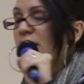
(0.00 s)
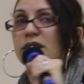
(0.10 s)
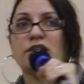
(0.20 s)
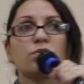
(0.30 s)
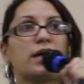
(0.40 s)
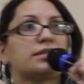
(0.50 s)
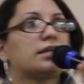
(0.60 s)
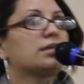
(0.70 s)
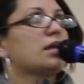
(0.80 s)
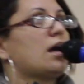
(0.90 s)
This
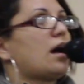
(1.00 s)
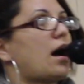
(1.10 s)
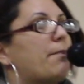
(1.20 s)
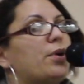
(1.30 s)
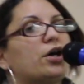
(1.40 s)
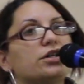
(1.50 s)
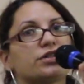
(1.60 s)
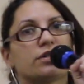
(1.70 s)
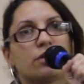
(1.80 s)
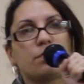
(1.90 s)
wasn't a
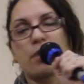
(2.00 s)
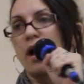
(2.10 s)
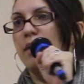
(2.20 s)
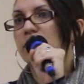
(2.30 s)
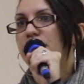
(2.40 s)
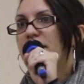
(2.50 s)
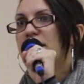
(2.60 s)
personal problem,